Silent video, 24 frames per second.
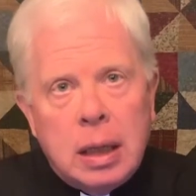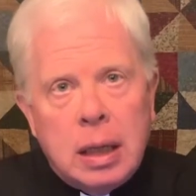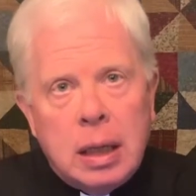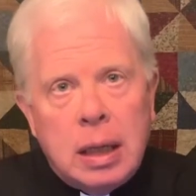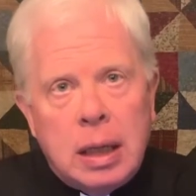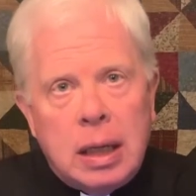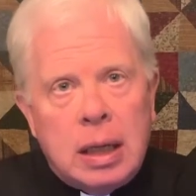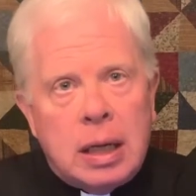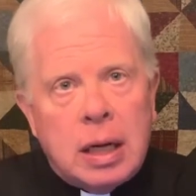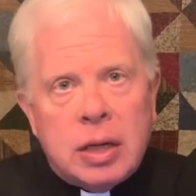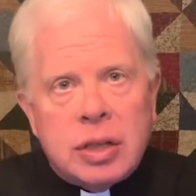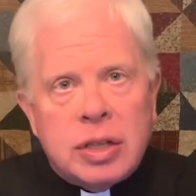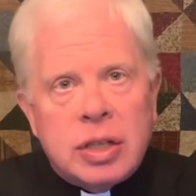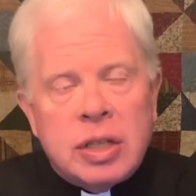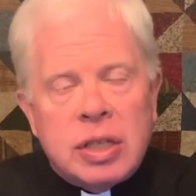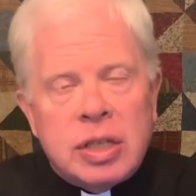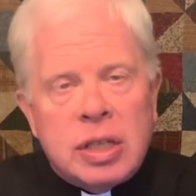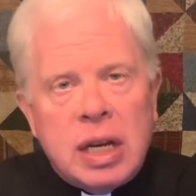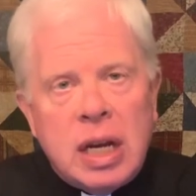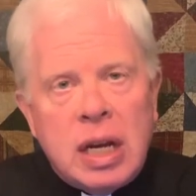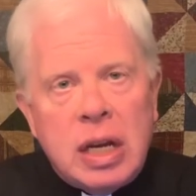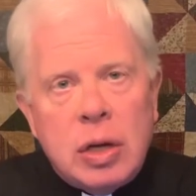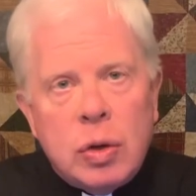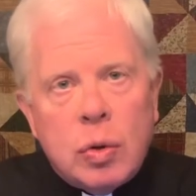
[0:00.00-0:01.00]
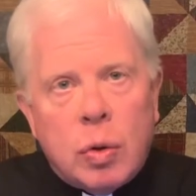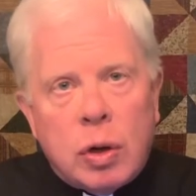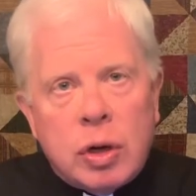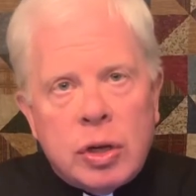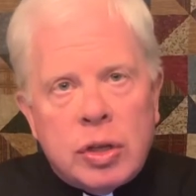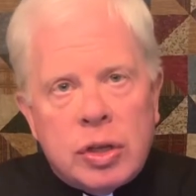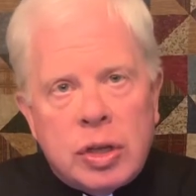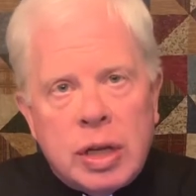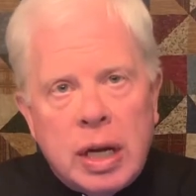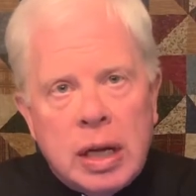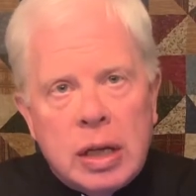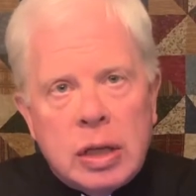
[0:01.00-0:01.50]
He doesn't see your
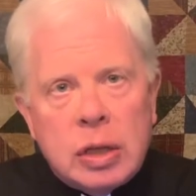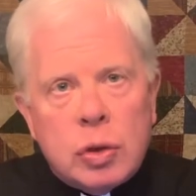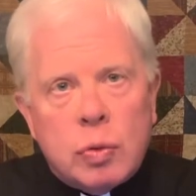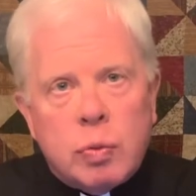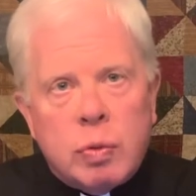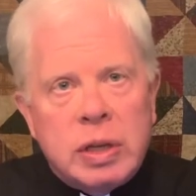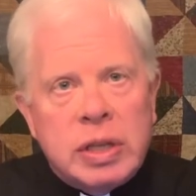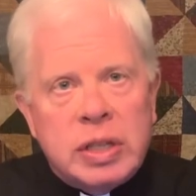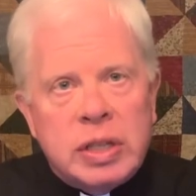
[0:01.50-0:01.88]
sins when